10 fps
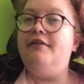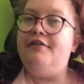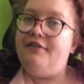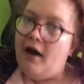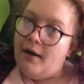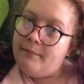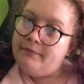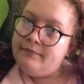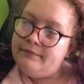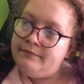
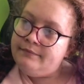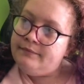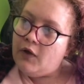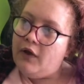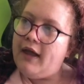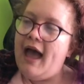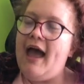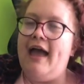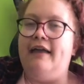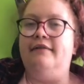thumb.
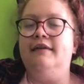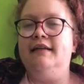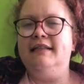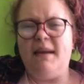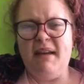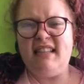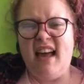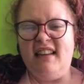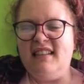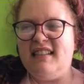Okay. Does that make
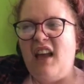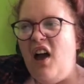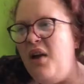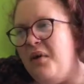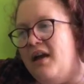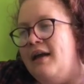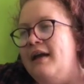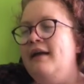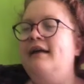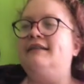sense? So,
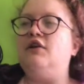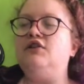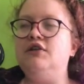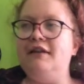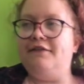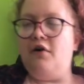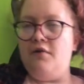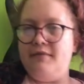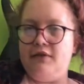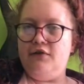it's not too difficult
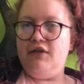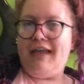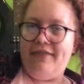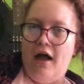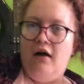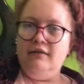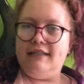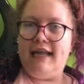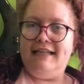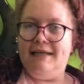as long as you get that
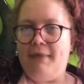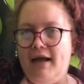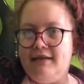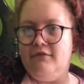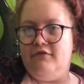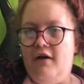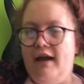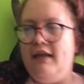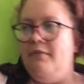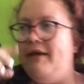alternating pattern
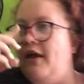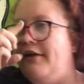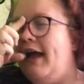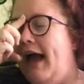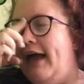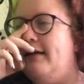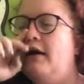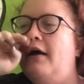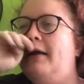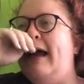right, you'll be okay.
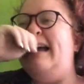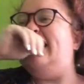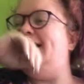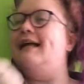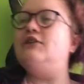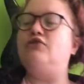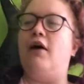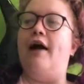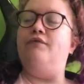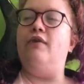Okay, so let's
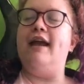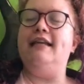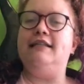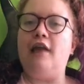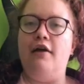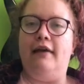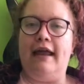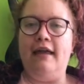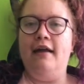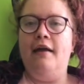try really
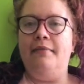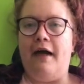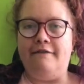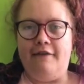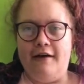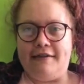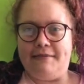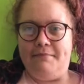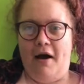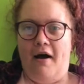slowly that first
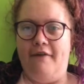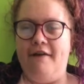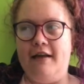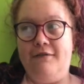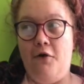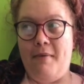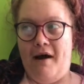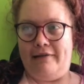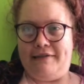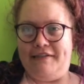4
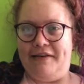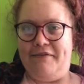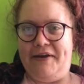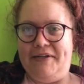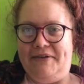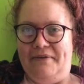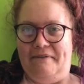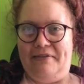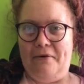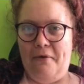bars and see if we can do it
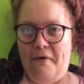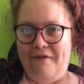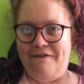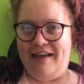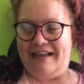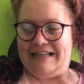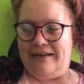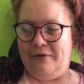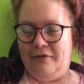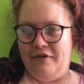with all the fingers
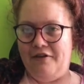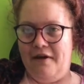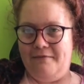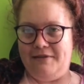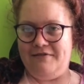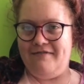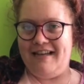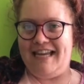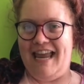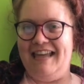and all the thumbs. Are you
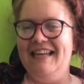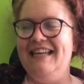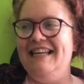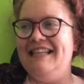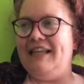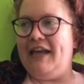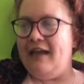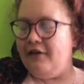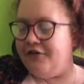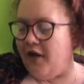ready? So get
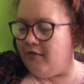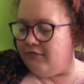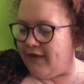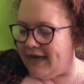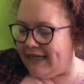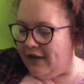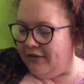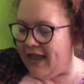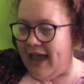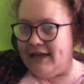your thumb ready on
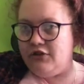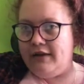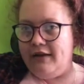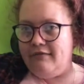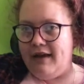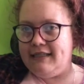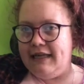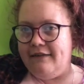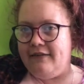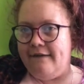the A string,
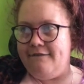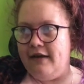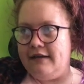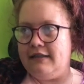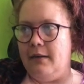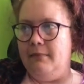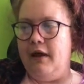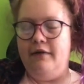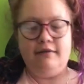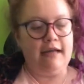resting for that first thumb
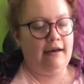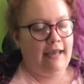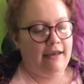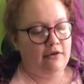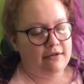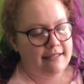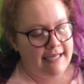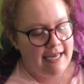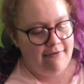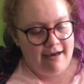note, and get your
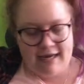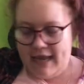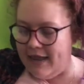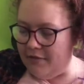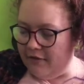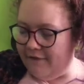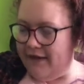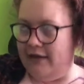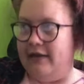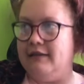C ready here with your
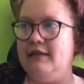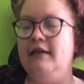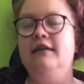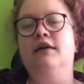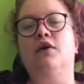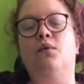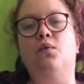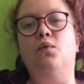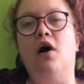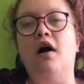fingers.
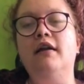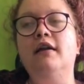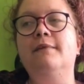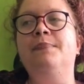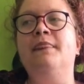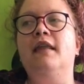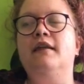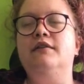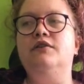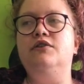1,
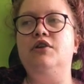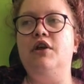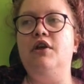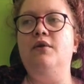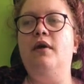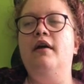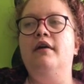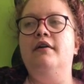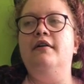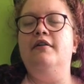2,
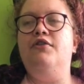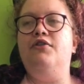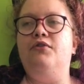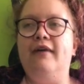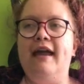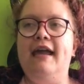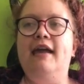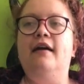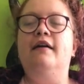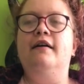
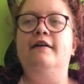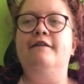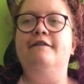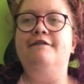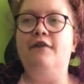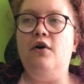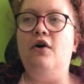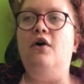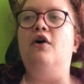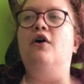3,
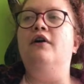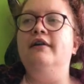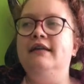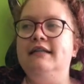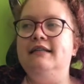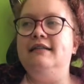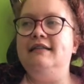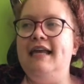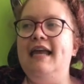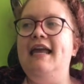4.
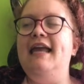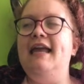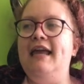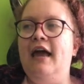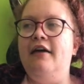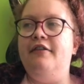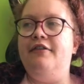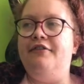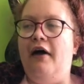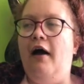C,
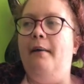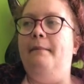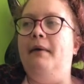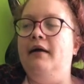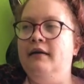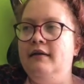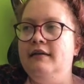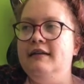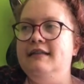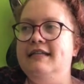
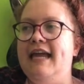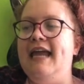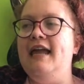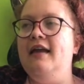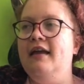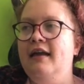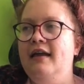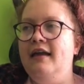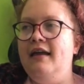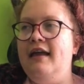thumb, D,
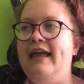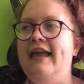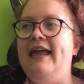E,